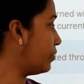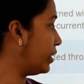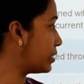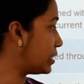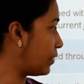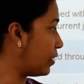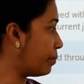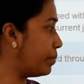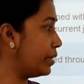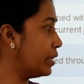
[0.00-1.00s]
Whereas
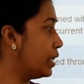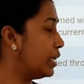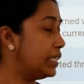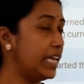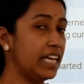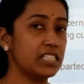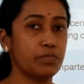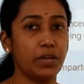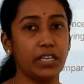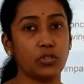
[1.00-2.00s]
development takes
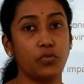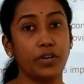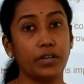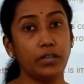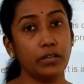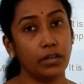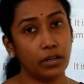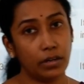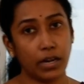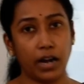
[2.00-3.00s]
place over a
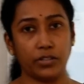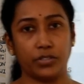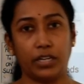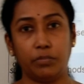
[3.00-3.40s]
large,